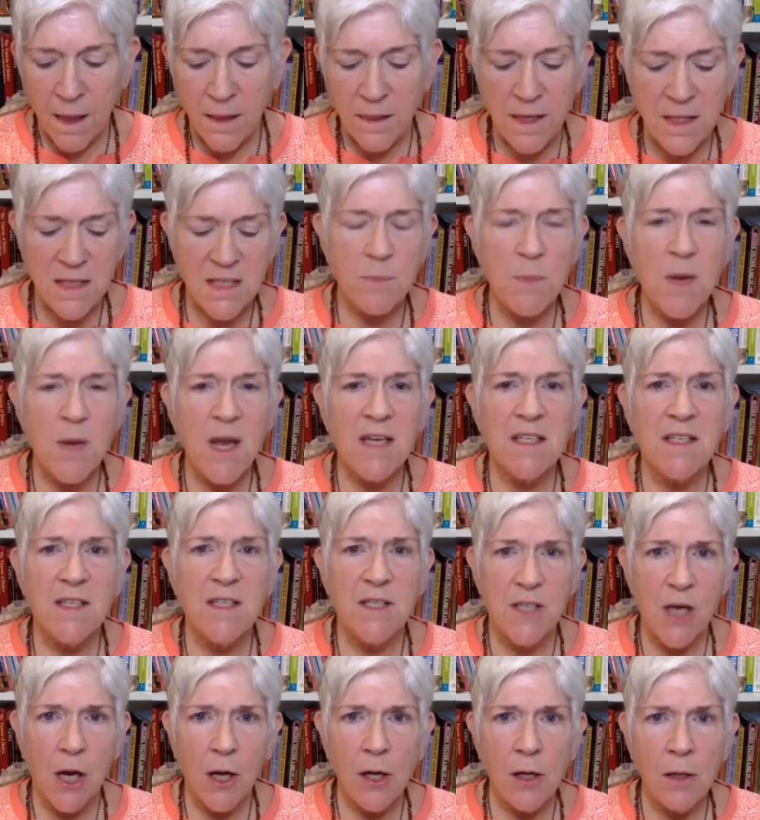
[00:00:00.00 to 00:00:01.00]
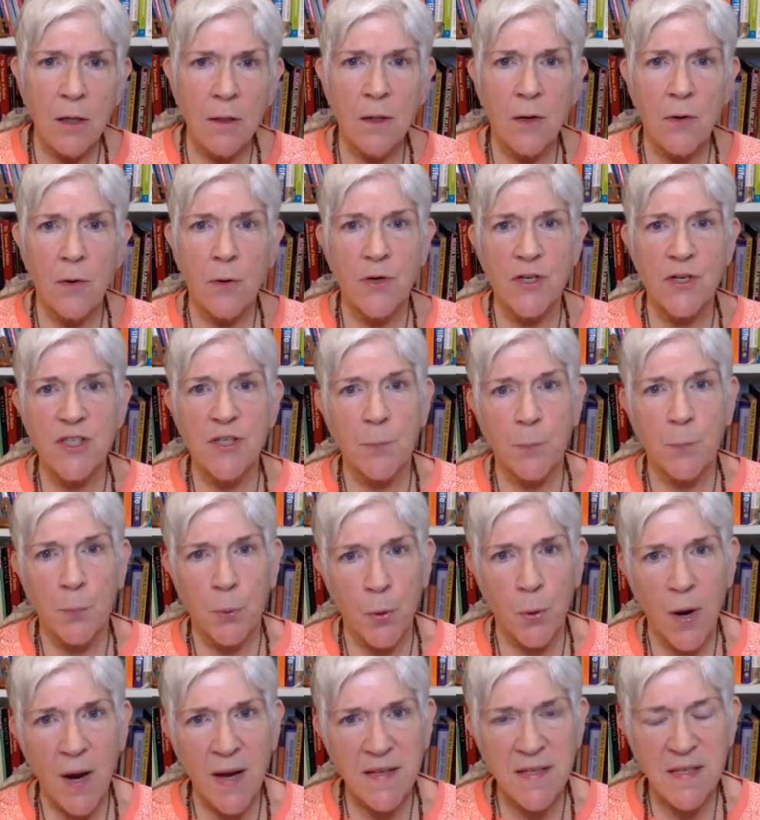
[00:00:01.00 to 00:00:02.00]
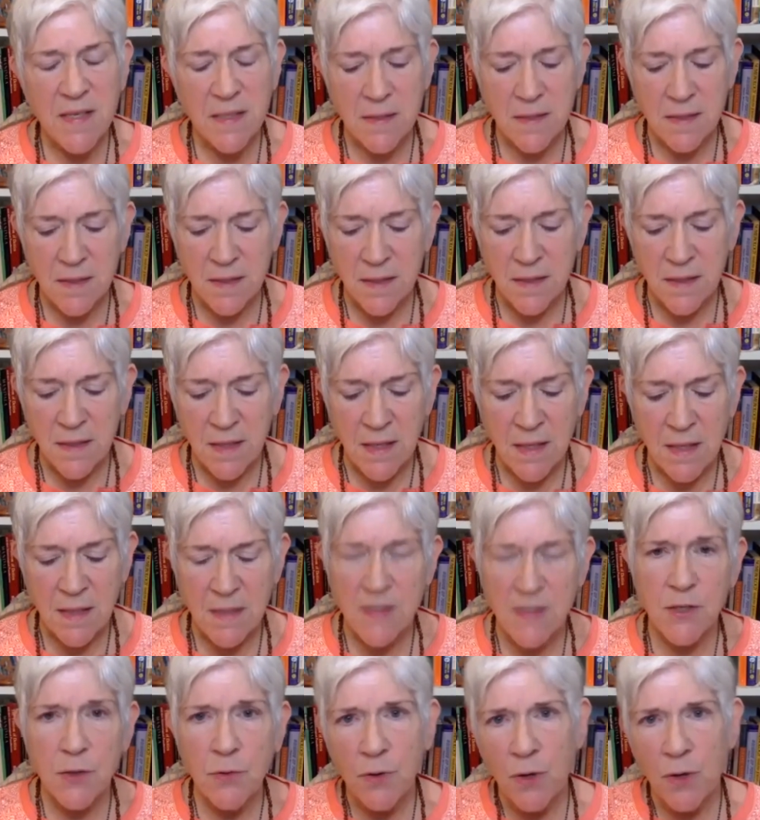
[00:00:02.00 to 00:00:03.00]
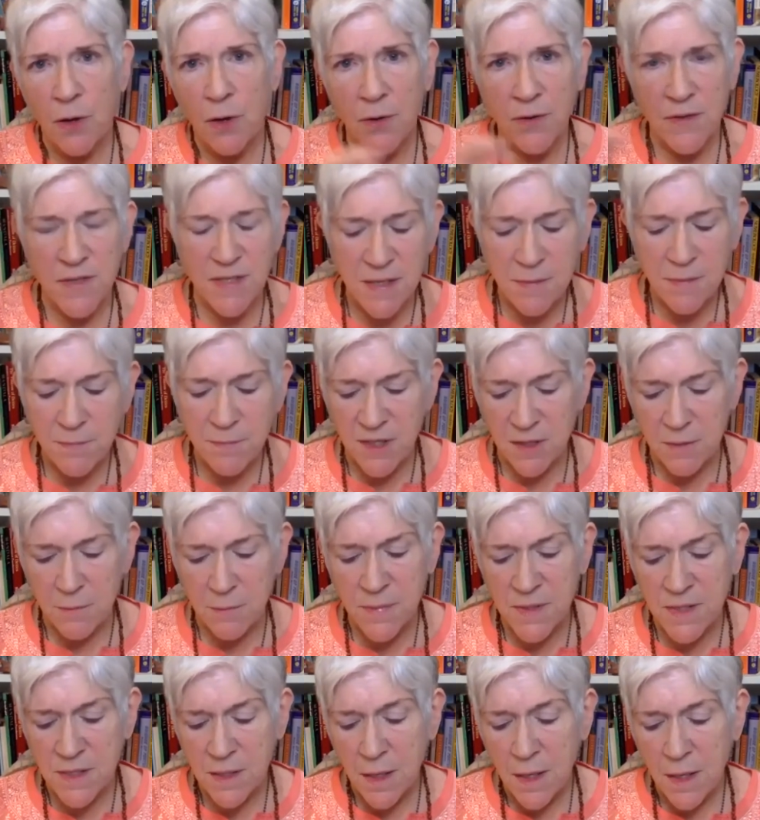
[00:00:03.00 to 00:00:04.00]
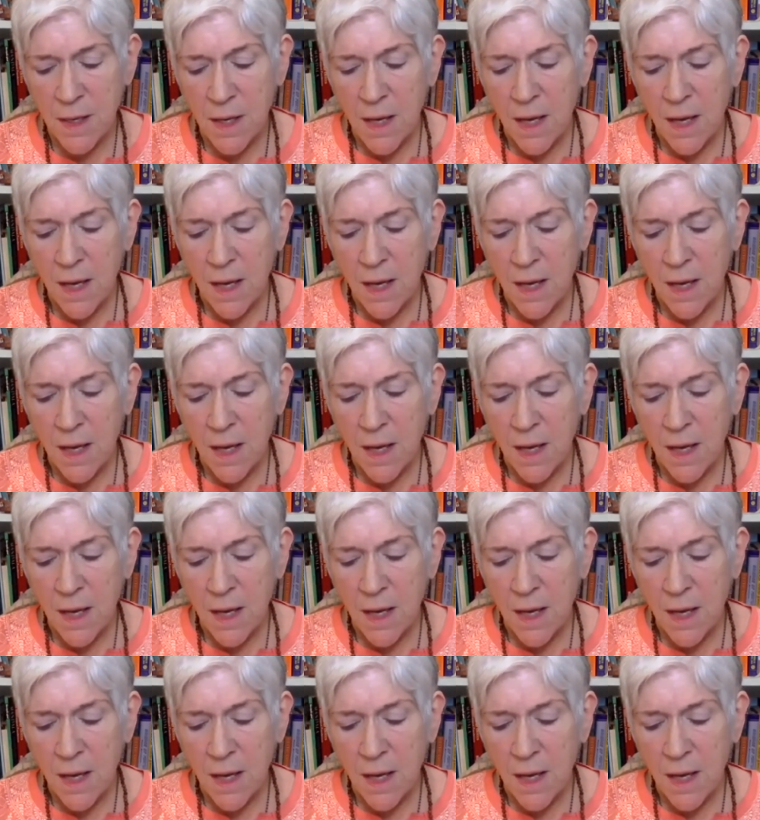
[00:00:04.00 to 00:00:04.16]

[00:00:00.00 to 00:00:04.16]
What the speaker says: This may dull or suppress the so-called symptoms